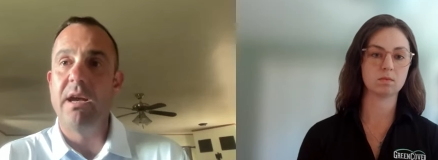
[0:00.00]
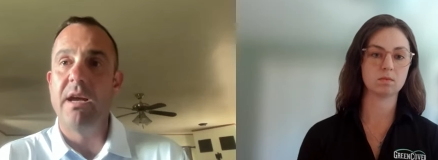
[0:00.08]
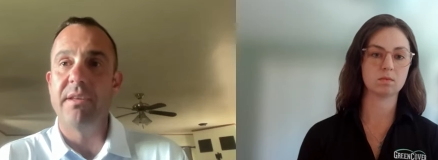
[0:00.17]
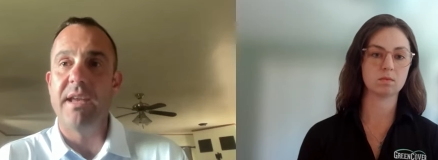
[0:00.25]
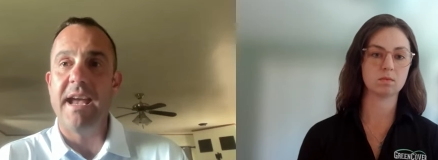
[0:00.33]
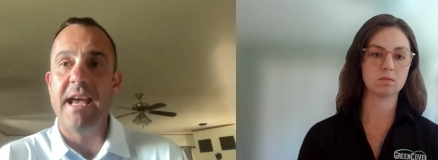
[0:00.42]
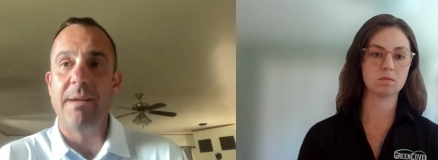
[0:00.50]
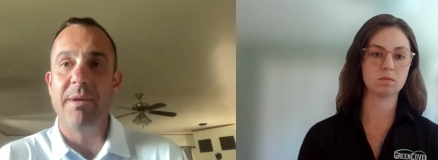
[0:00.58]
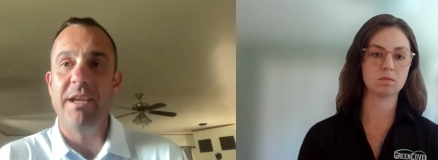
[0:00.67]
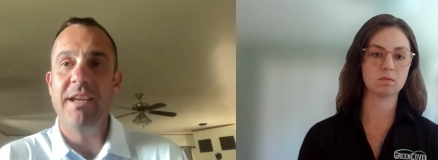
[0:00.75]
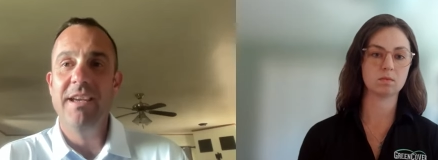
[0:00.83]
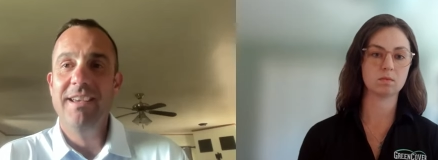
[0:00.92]
Speaker 1: Health
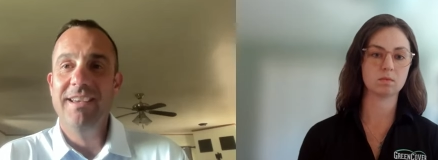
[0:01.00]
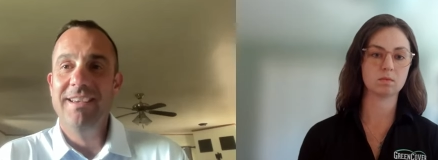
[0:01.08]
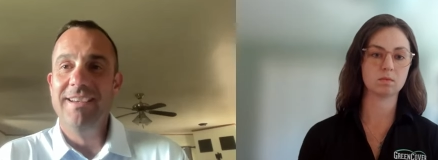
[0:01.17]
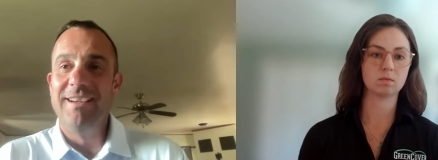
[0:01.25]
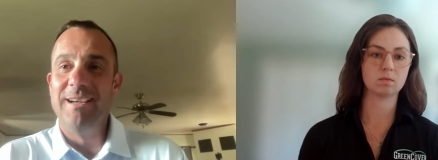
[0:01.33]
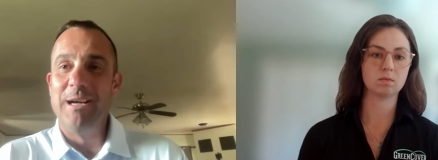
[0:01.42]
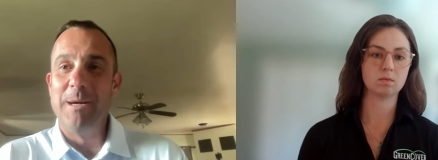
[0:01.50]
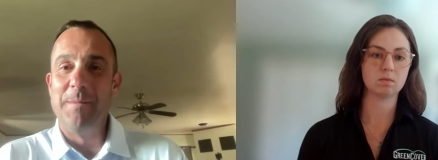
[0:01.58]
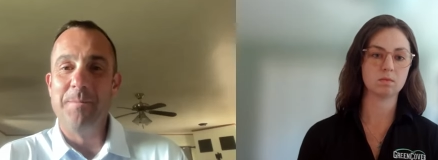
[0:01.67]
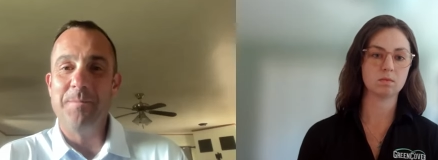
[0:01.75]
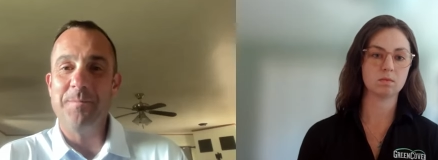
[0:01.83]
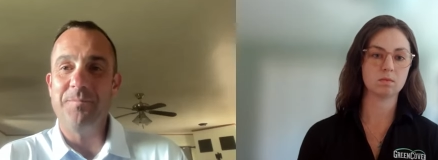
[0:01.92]
Academy.
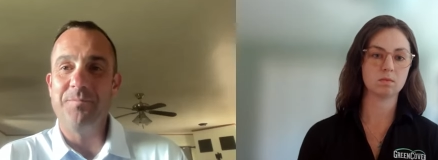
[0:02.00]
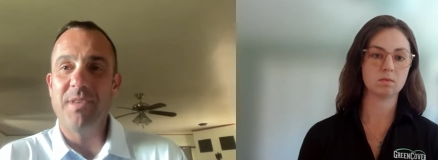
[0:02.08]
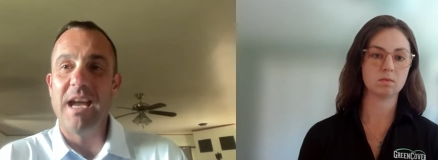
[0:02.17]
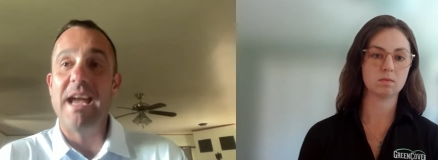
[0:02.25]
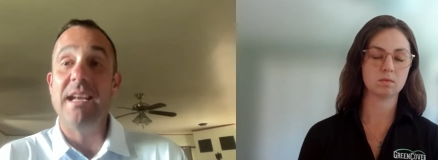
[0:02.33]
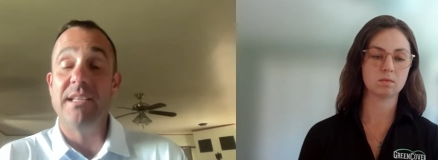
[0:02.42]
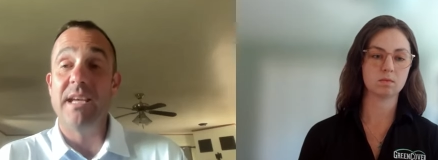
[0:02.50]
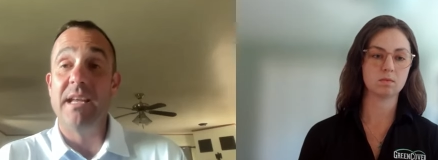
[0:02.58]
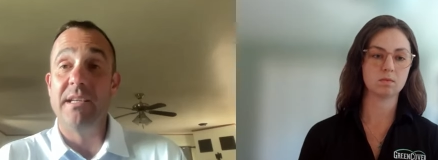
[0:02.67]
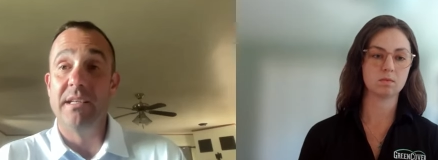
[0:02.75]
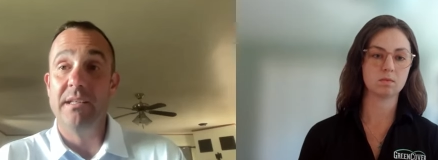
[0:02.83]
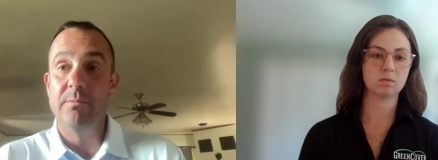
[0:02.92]
Um, I had
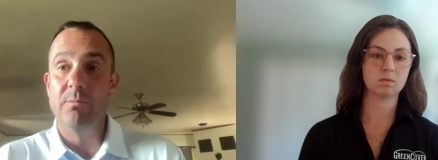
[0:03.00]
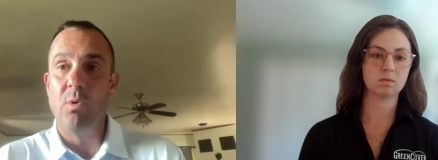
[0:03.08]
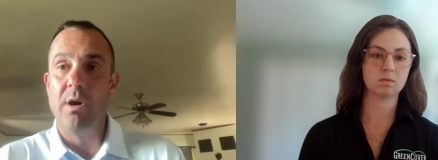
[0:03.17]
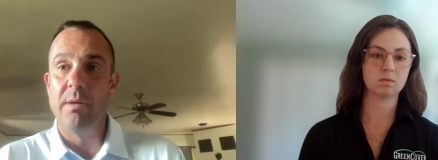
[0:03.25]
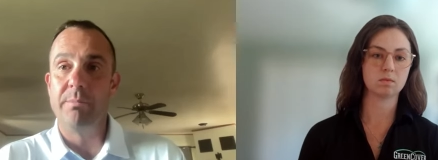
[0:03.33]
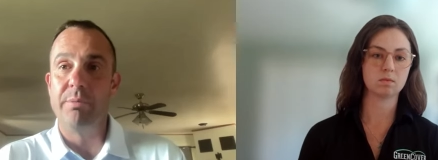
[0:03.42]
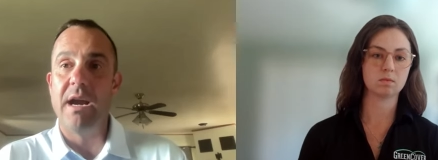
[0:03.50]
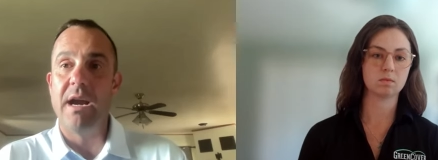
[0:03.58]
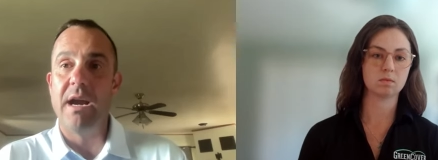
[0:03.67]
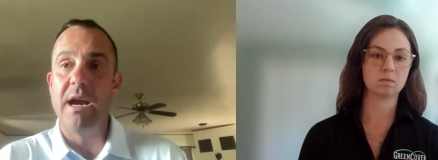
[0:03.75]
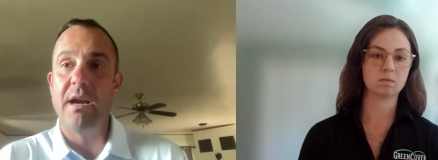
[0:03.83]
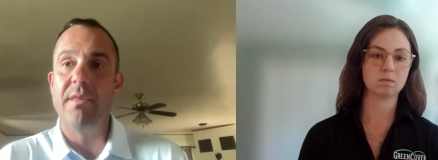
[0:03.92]
attended one
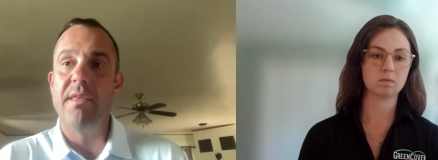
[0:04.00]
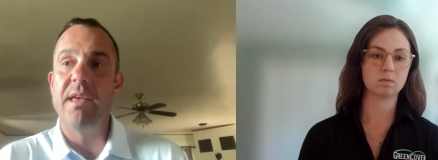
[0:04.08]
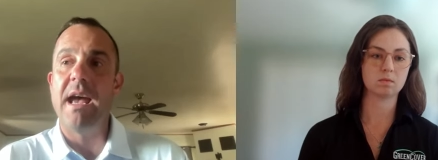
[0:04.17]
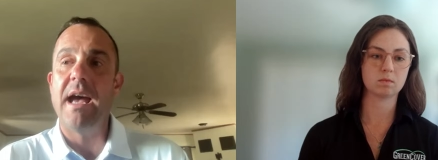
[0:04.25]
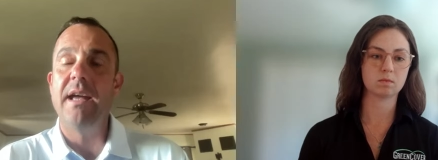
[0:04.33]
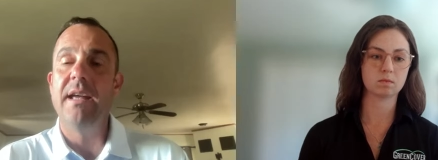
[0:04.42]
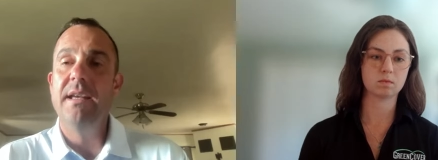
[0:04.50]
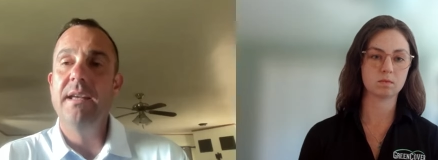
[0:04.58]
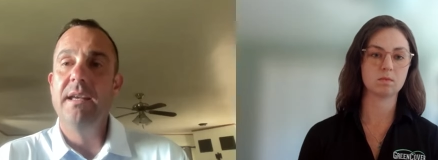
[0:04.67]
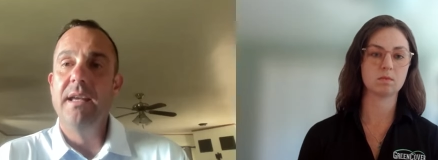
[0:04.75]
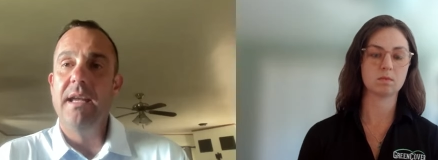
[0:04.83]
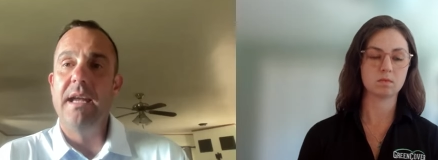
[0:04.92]
prior to that,
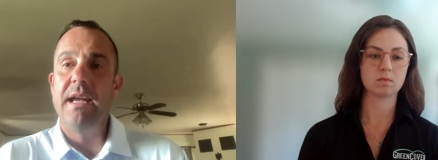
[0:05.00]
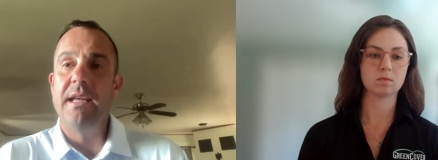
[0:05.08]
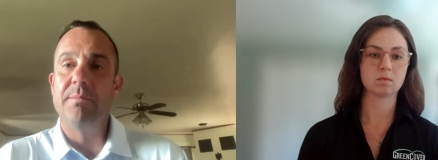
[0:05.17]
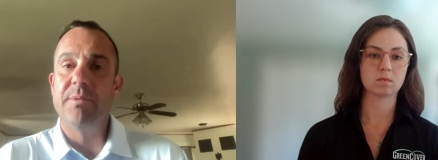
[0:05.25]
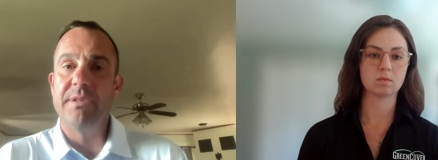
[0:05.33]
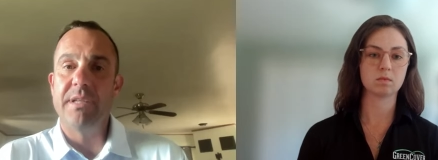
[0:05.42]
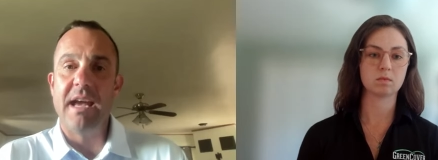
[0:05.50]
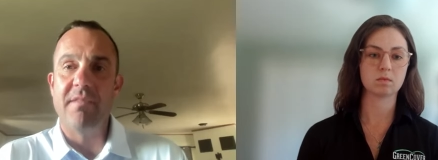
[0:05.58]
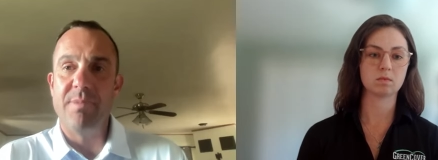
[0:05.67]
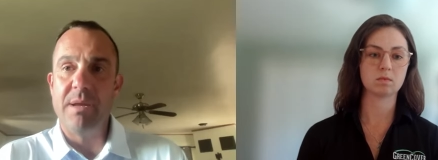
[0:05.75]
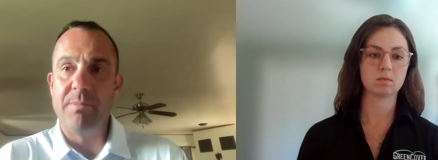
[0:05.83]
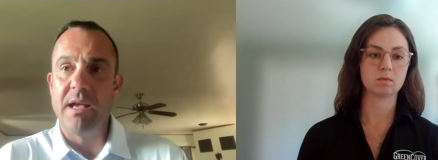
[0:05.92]
and to
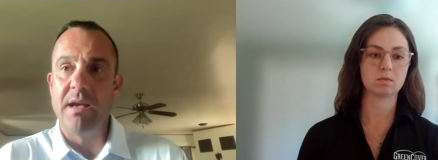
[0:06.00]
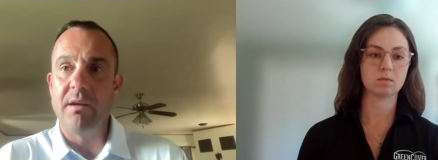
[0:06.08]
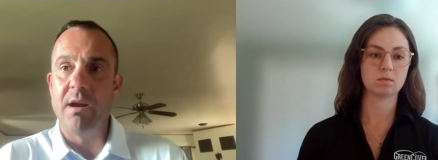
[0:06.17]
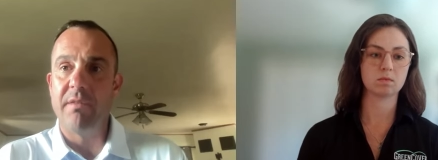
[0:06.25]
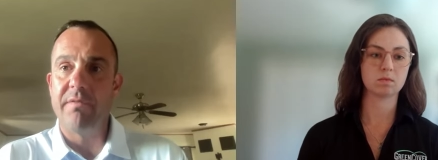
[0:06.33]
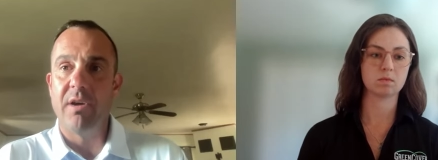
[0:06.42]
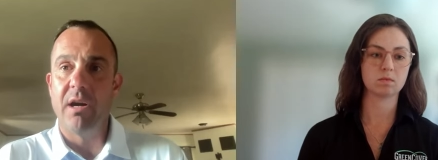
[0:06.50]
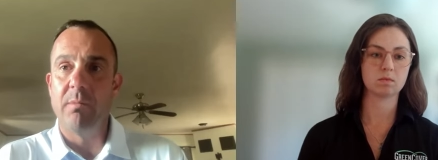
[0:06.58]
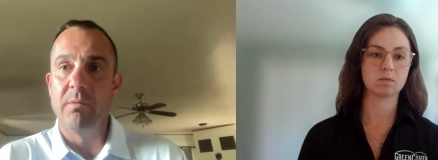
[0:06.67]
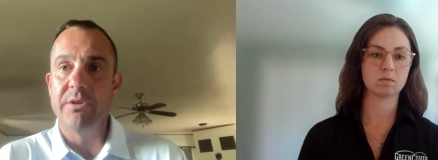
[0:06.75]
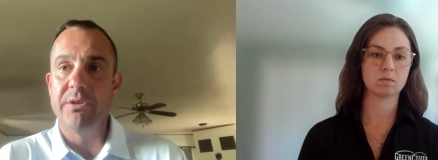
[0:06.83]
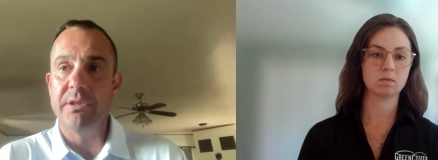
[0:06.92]
have people out on our farm
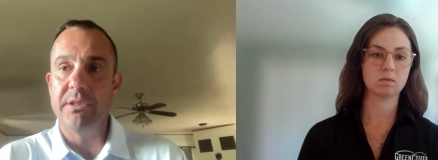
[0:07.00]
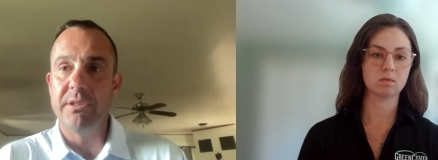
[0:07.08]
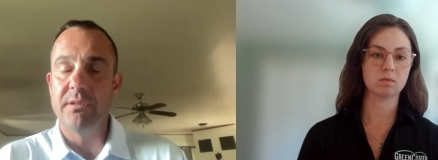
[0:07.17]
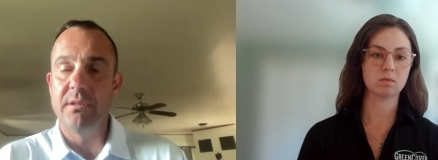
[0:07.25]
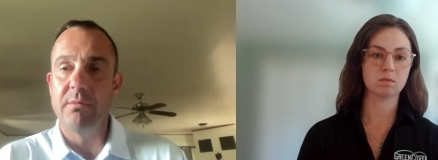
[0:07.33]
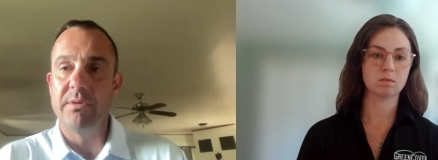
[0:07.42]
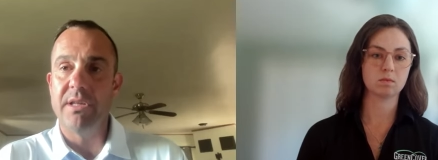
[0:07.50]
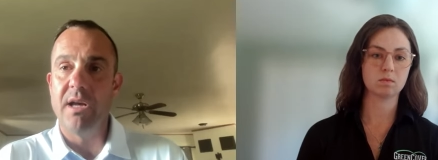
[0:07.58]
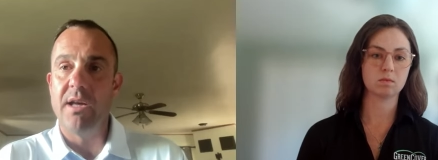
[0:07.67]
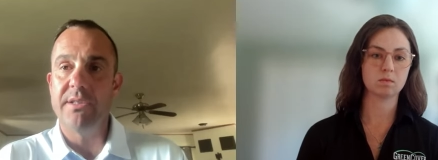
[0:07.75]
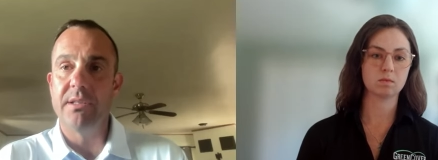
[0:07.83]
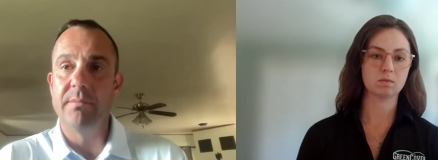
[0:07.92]
was just it was
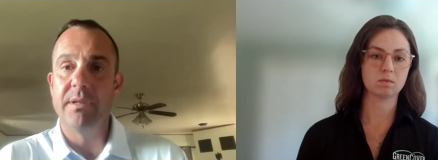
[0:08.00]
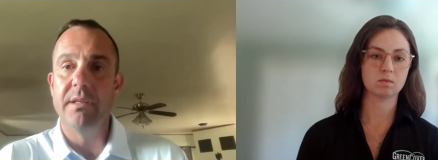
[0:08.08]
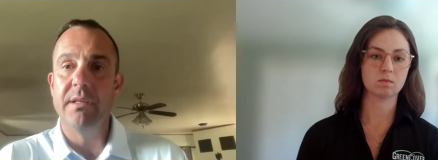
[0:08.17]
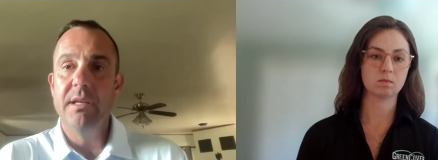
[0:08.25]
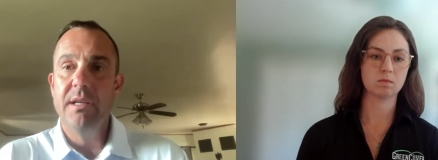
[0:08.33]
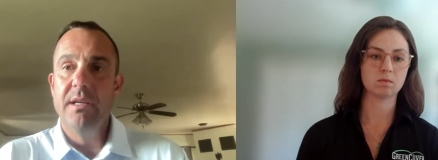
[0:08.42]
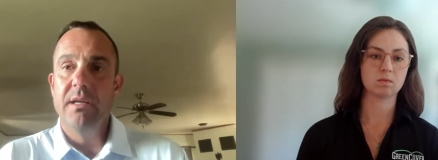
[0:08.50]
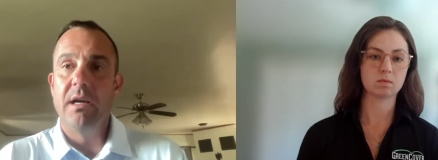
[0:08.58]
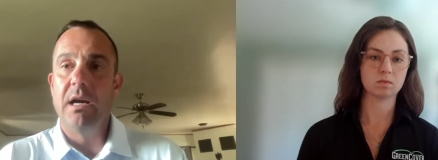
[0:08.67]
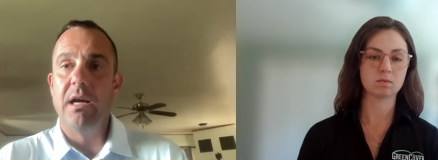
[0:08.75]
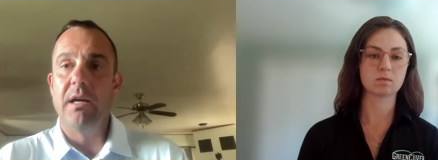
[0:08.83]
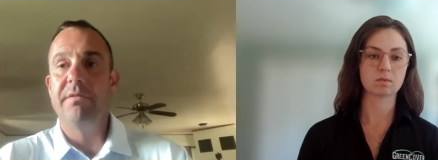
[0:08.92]
awesome and
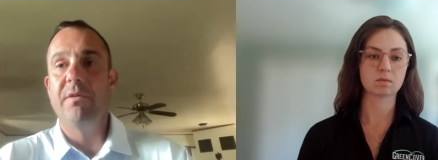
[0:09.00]
uh, the